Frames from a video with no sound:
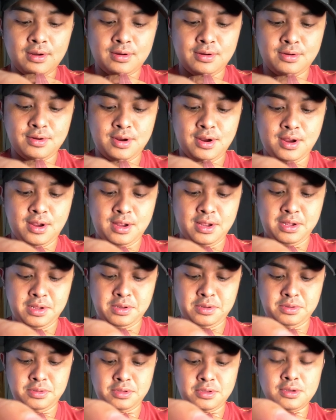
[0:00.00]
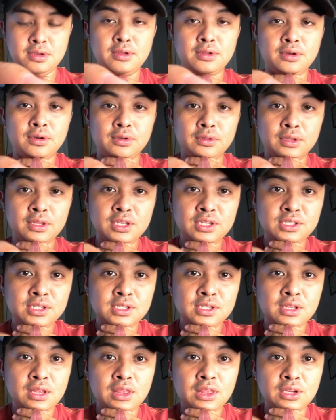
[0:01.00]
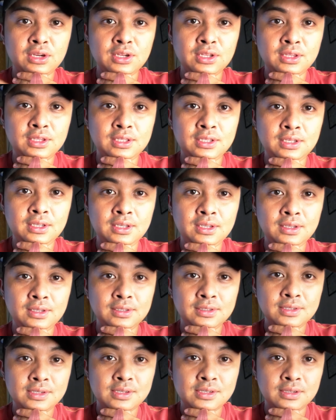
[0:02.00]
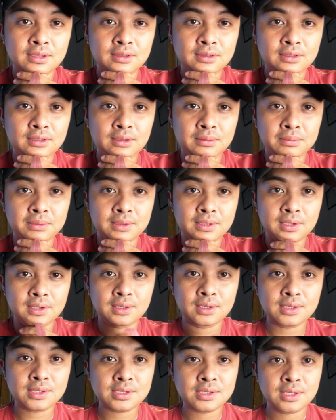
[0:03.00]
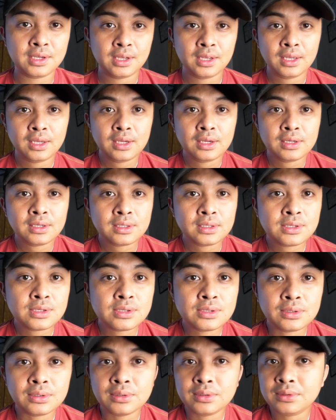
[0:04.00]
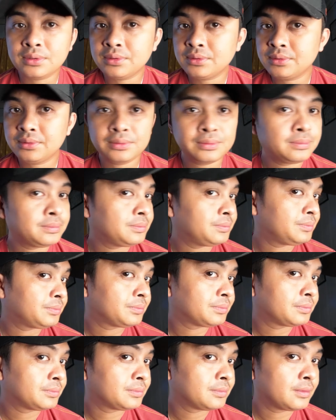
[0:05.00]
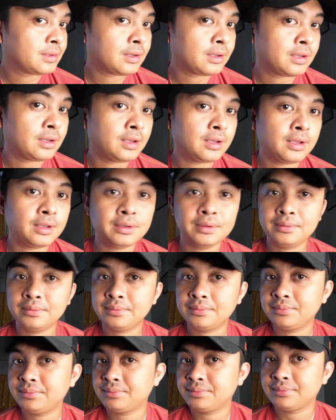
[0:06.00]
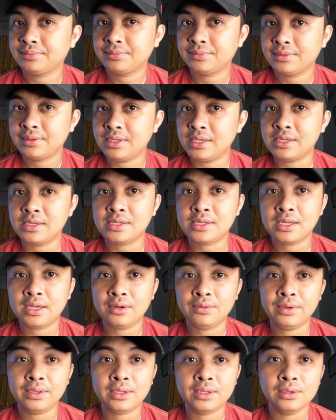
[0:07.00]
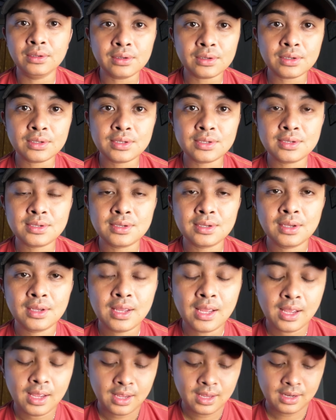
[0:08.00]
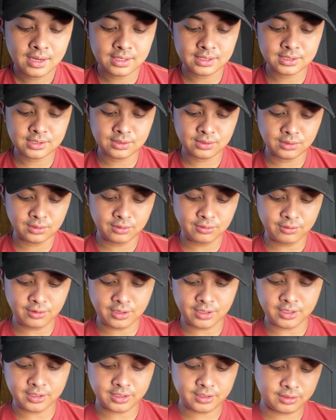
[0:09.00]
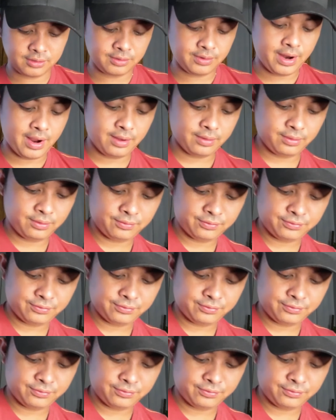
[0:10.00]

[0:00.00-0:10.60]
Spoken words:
around, this is 30 centimeters. So okay, this is how it looks. Let's go at around